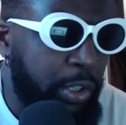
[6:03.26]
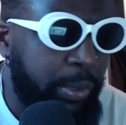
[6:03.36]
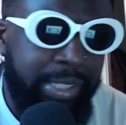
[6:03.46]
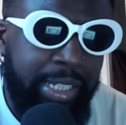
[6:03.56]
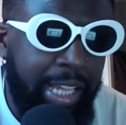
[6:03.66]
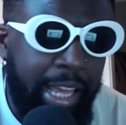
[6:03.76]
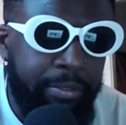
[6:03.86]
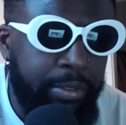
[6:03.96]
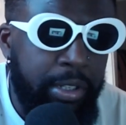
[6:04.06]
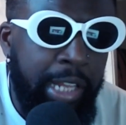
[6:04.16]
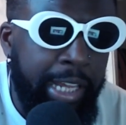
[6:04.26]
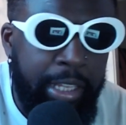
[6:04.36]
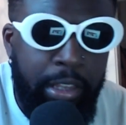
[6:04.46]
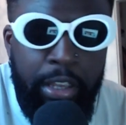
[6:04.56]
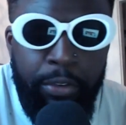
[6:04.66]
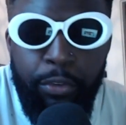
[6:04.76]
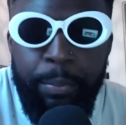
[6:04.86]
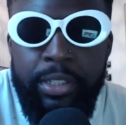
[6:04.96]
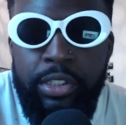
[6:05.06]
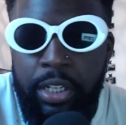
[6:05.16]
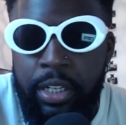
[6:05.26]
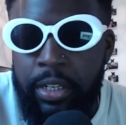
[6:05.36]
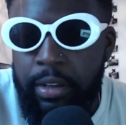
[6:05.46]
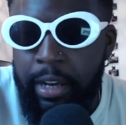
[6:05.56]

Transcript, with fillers: cuisine they have, like, if you've been to